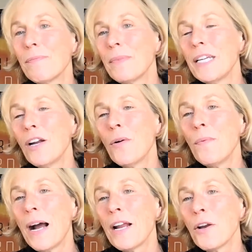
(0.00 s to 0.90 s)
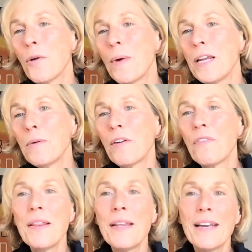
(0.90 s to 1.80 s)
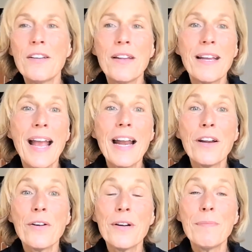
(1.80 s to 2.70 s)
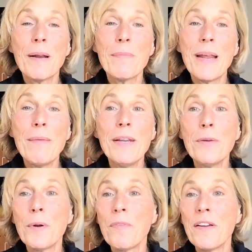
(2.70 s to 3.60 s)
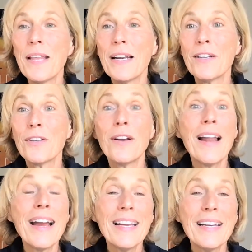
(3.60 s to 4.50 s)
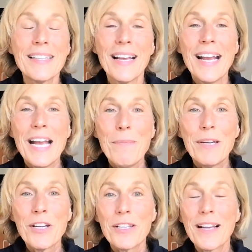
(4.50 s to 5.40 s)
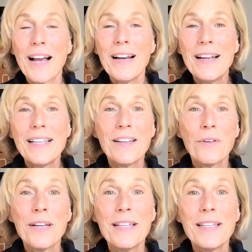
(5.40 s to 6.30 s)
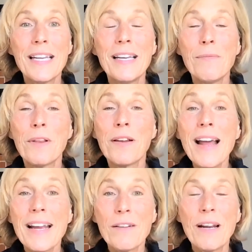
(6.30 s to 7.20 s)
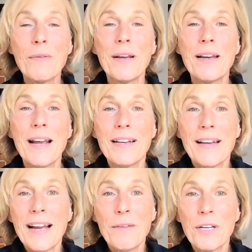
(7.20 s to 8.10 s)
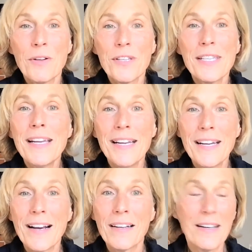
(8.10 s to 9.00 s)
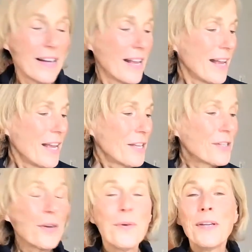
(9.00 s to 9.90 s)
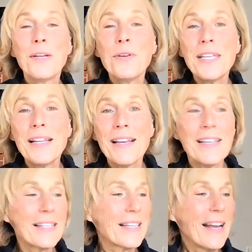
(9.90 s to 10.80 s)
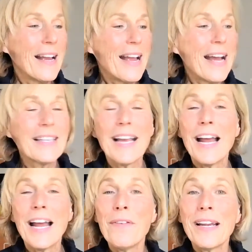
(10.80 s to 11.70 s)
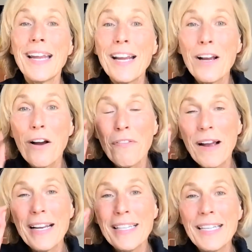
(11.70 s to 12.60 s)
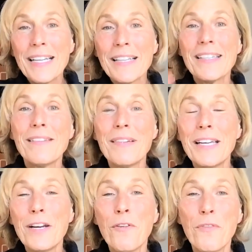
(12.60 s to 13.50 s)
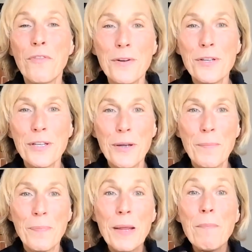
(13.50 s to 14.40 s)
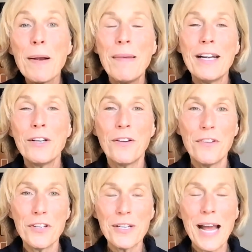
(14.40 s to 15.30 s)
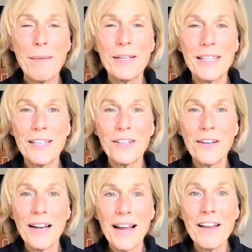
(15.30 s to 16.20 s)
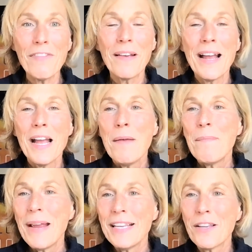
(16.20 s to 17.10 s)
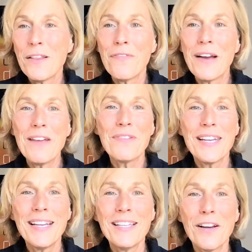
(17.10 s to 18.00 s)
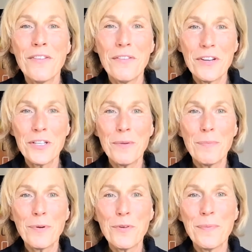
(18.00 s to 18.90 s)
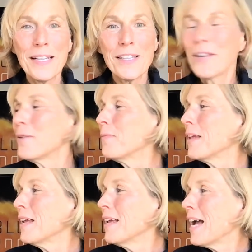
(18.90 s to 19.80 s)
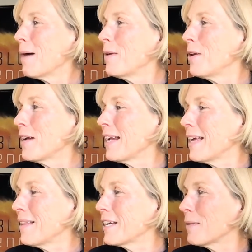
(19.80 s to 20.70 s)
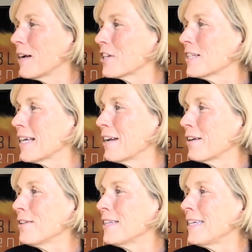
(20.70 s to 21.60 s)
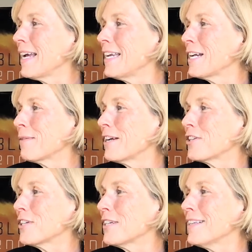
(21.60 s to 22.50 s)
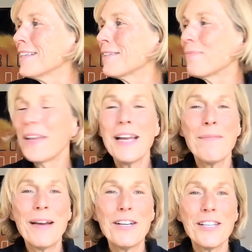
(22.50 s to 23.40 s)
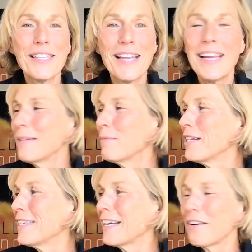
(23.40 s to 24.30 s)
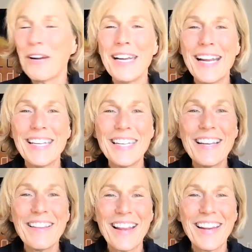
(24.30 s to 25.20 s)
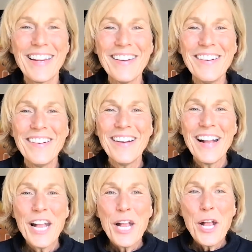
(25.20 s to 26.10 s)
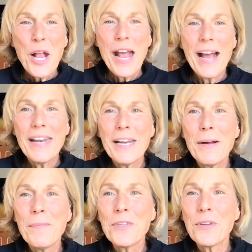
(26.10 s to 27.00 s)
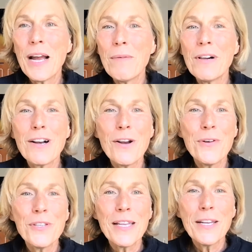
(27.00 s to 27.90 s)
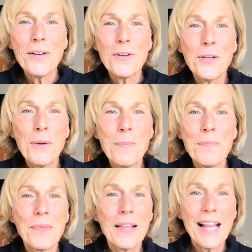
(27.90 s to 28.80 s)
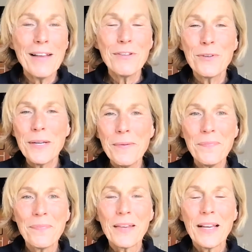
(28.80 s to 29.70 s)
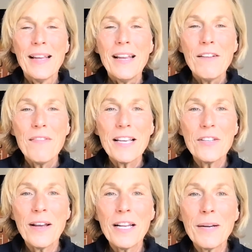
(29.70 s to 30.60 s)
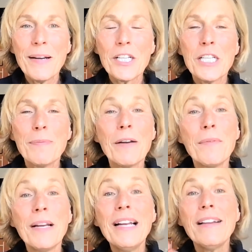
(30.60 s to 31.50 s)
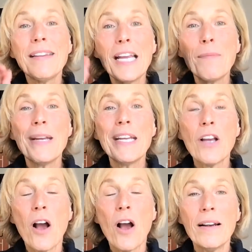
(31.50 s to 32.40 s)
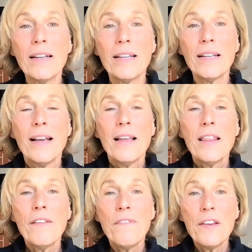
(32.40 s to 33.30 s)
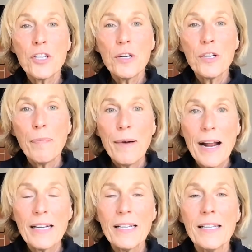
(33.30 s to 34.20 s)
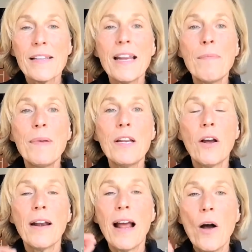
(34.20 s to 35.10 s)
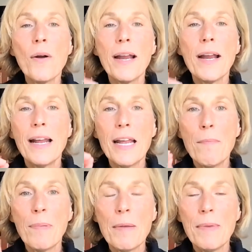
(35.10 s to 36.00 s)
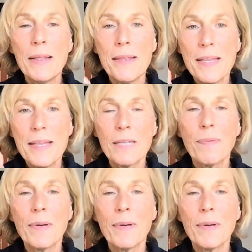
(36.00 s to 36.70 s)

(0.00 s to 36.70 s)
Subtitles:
you know, I don't know where you would fit that into the category, but maybe you would fit that into light, because color is only seen with light, right? At night, we don't see any color. So using this as kind of a kickoff ideas, you know, for you to implement good vision habits into your life based on the 5 keys of vision improvement. So I'm looking at the questions. I don't see any questions. I just say, somebody said, great idea, thank you. And so I will close the YouTube live stream if there's no other questions, but really think beyond the vision practice. Think beyond, how can I implement this